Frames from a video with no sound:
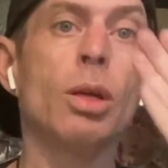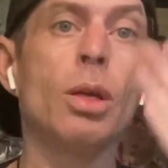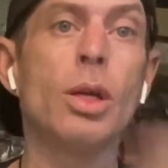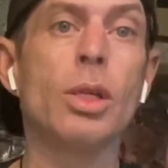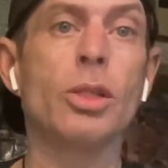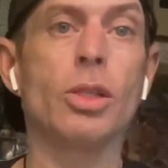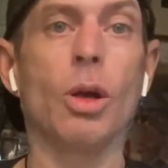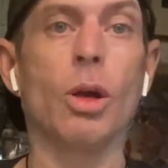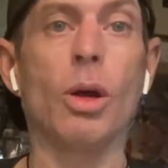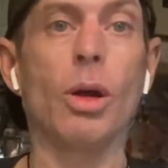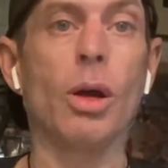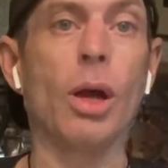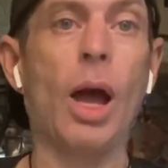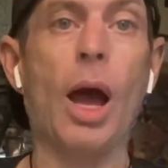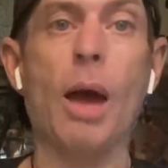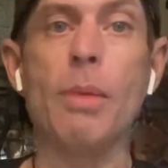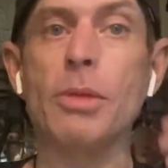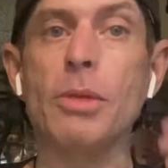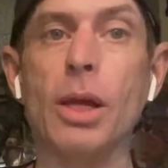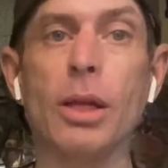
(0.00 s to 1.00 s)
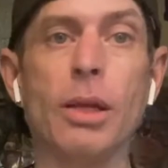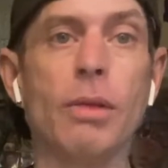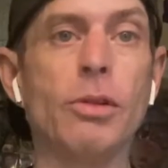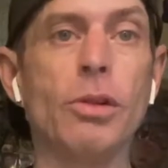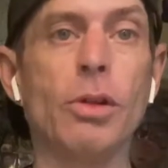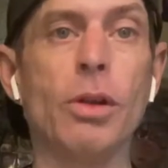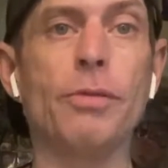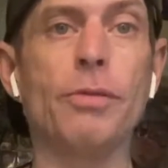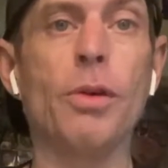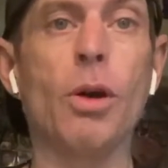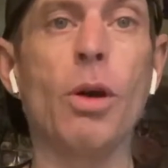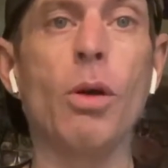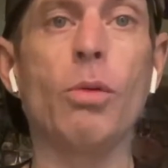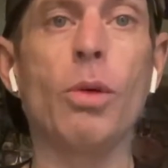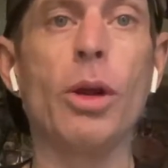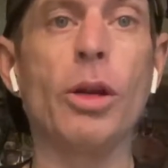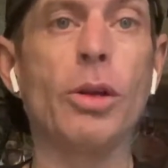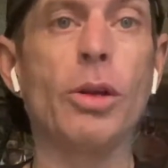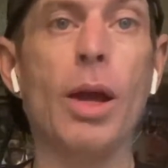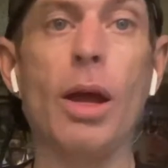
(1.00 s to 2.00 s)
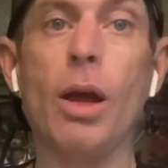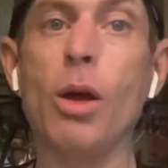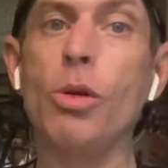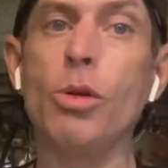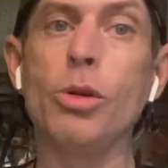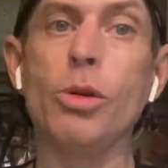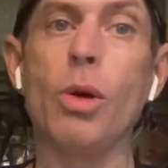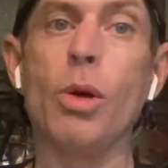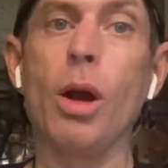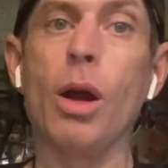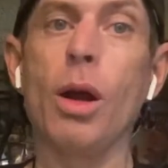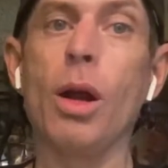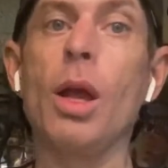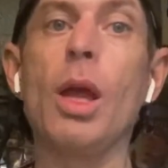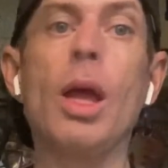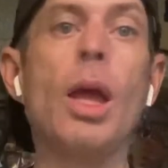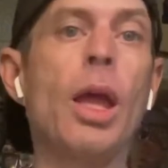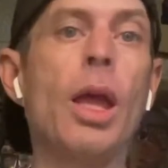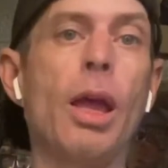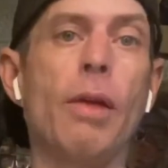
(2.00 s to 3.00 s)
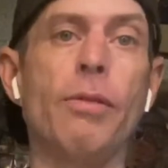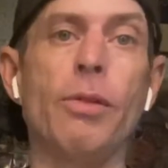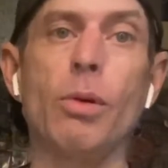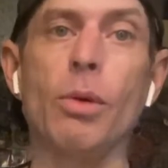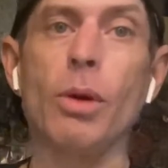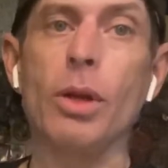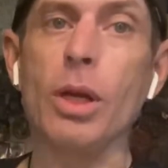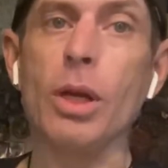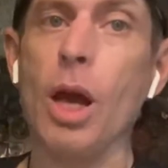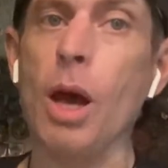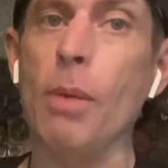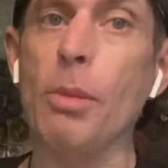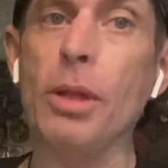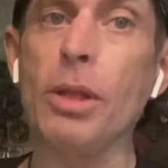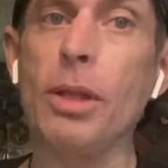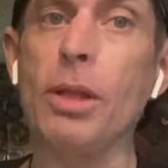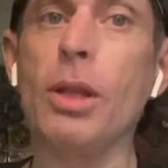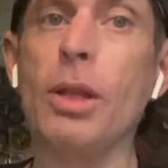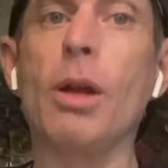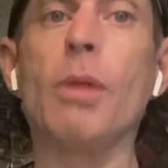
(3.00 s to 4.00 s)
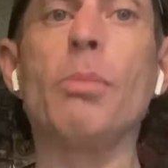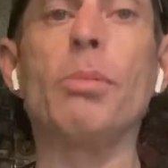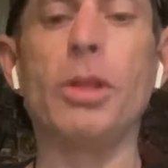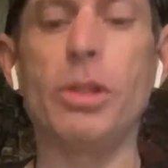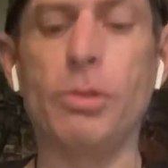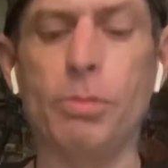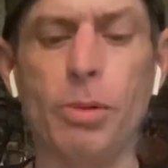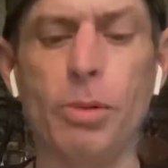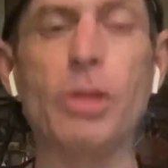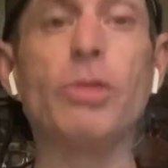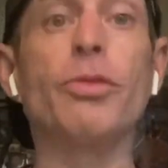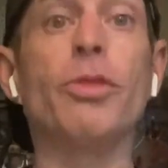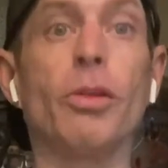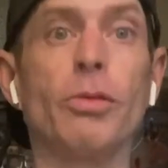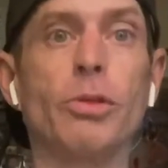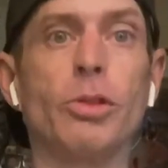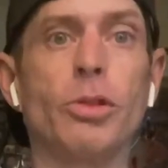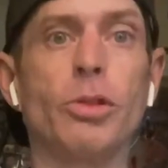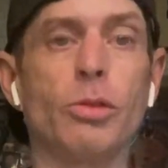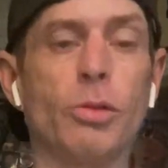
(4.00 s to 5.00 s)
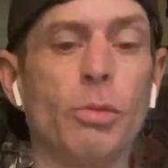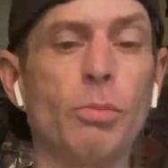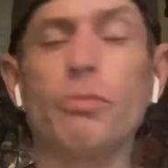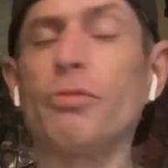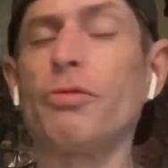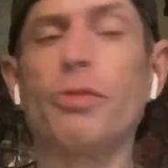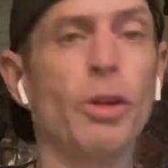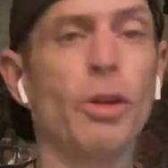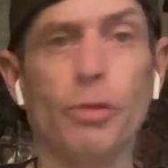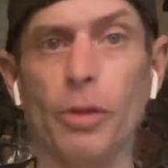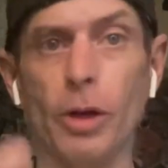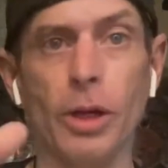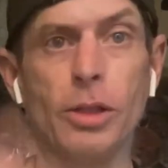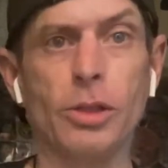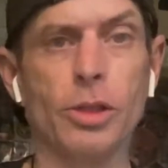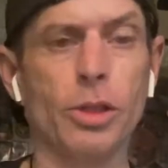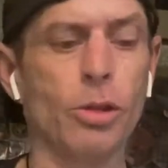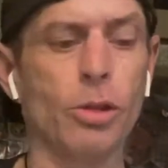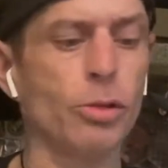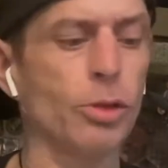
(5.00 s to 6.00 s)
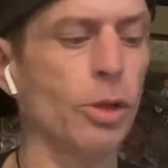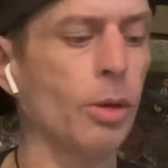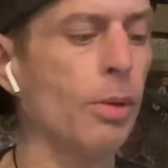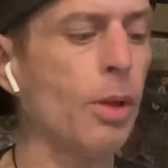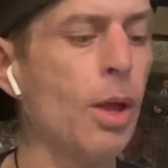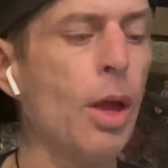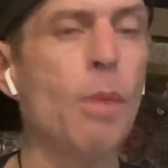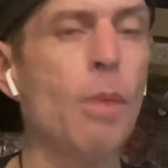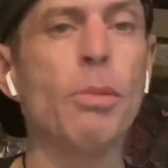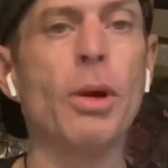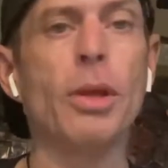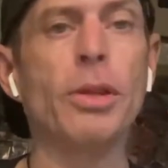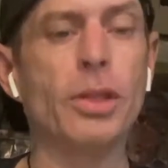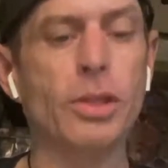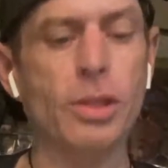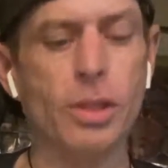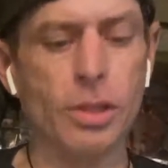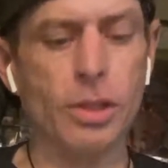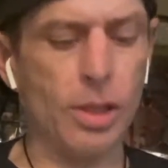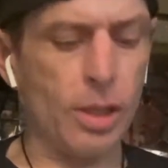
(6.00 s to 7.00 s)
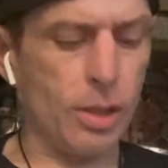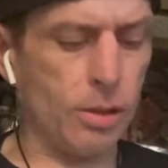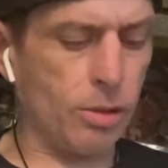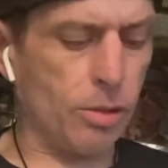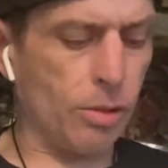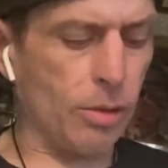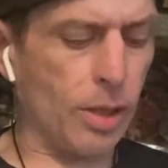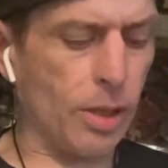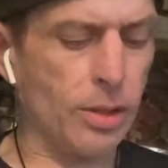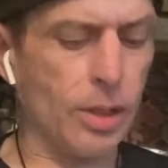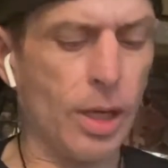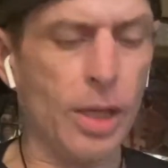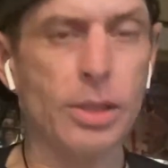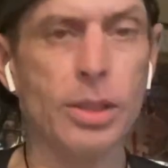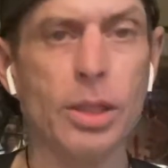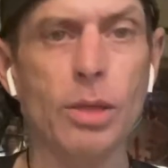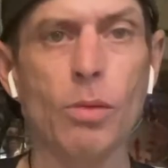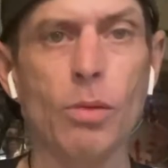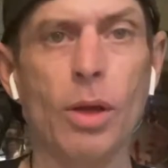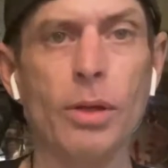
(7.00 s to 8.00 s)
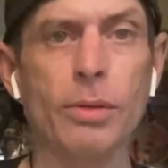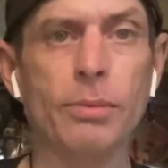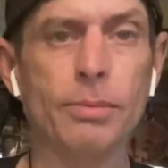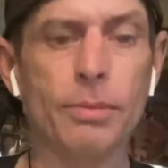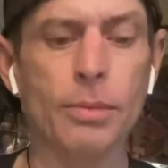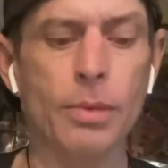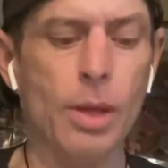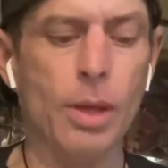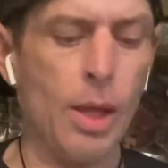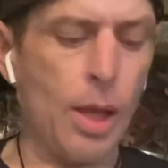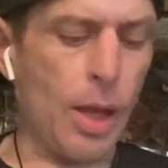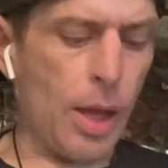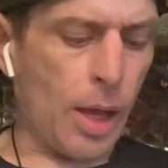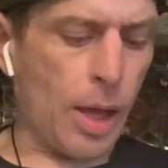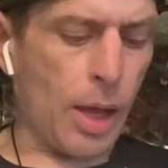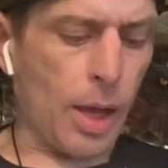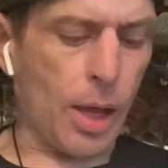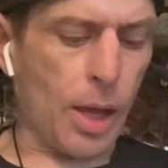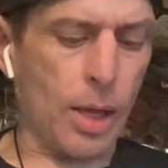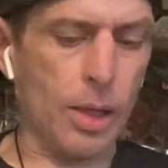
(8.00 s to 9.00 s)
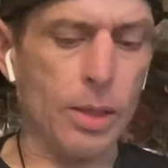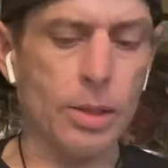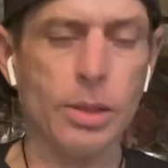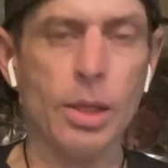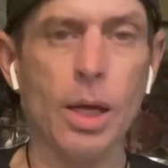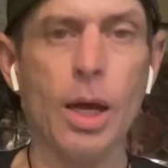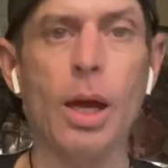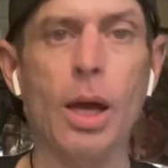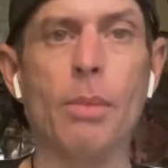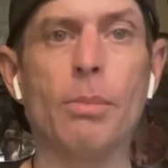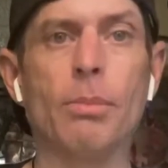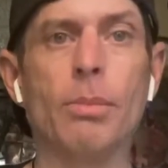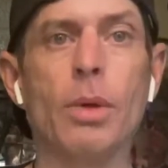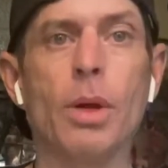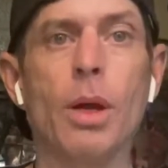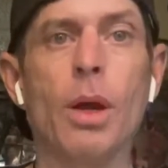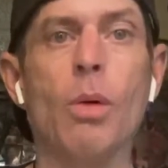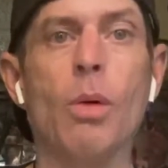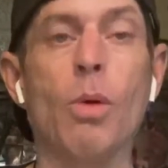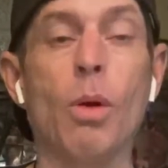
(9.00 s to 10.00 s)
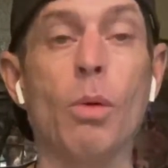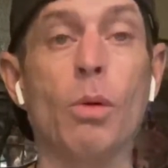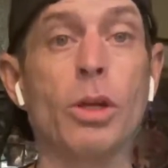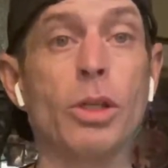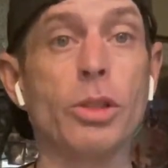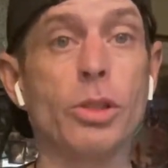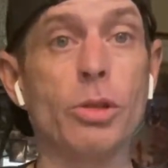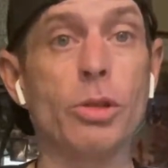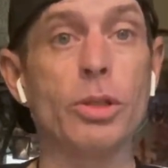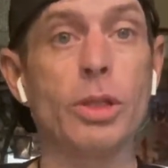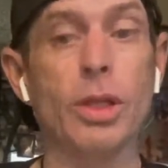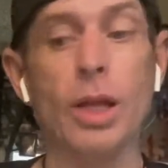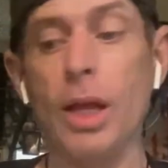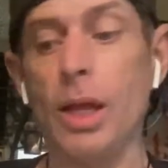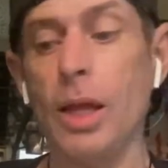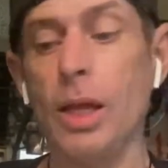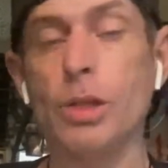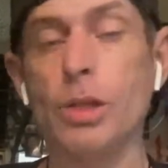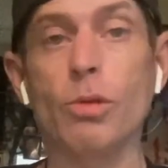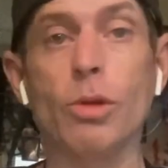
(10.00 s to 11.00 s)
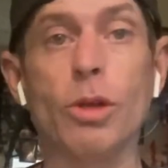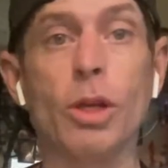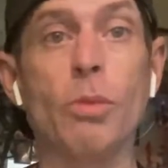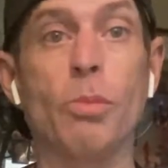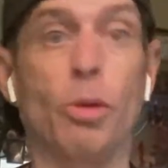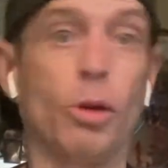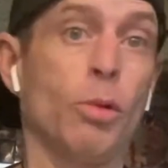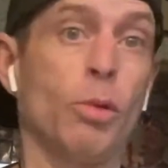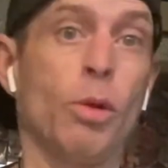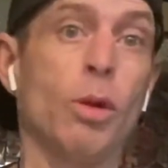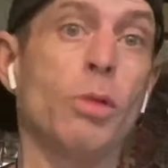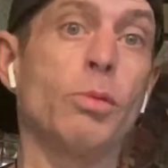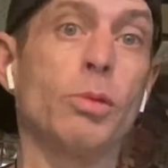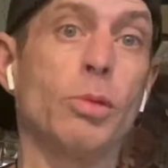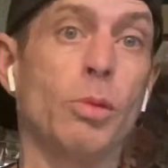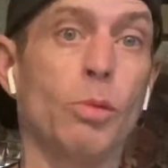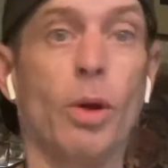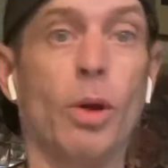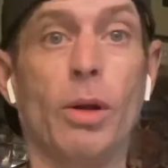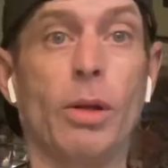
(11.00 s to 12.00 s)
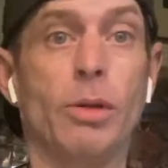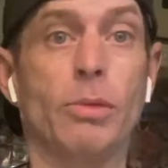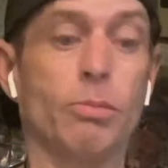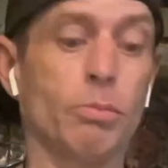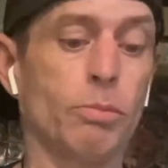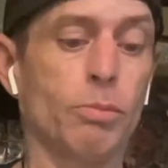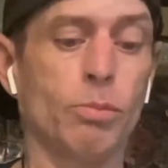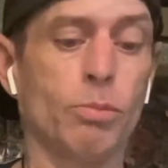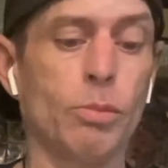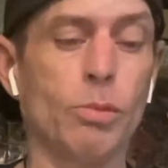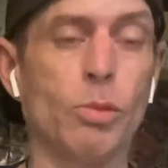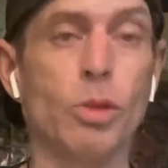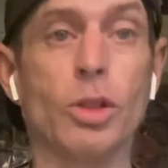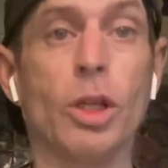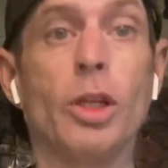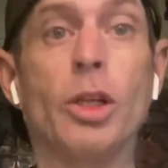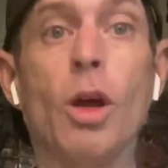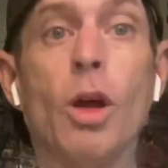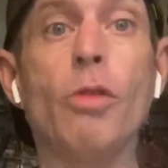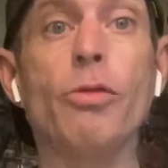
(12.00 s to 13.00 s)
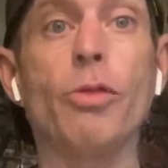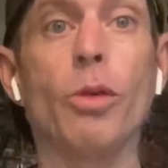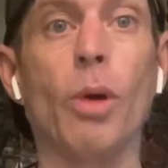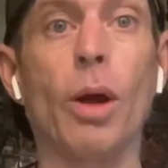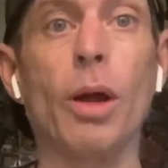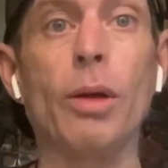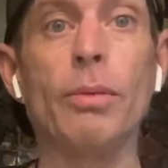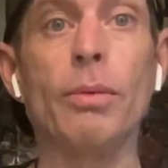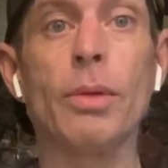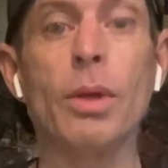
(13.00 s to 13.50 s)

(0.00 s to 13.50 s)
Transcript: So I'm not giving your info, where you're at, who you are. If you want to comment in there, please, please feel, feel free to do so. But this is the 2018 one, and um, what we're gonna do today is we're gonna put it where, where it was gonna go for a while.